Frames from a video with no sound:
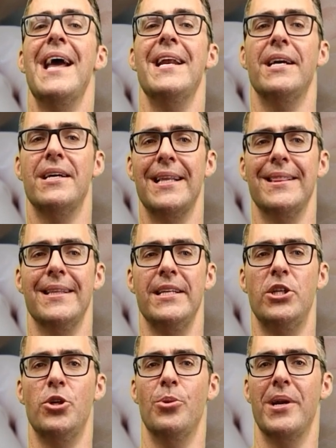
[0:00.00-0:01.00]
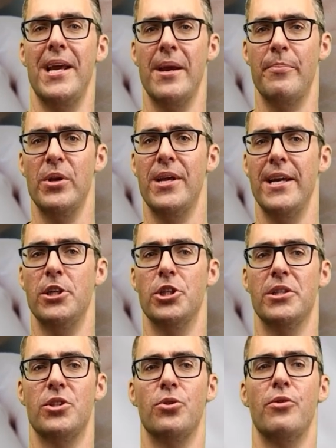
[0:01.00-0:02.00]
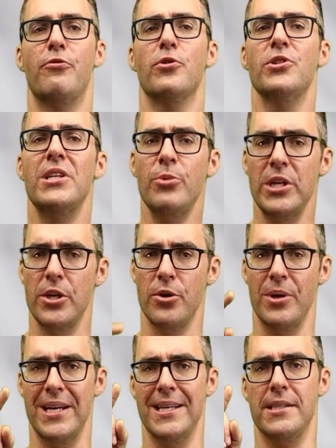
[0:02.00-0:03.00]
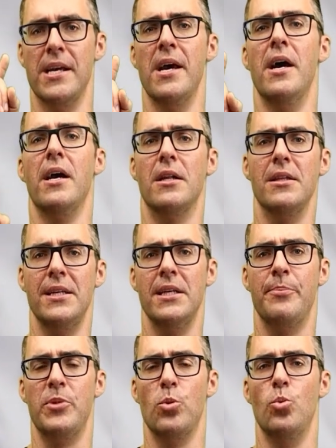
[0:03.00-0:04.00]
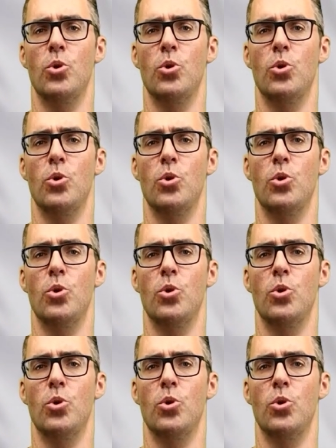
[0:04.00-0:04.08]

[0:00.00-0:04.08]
and it can lead to an amputation. So the first thing we do is clean up the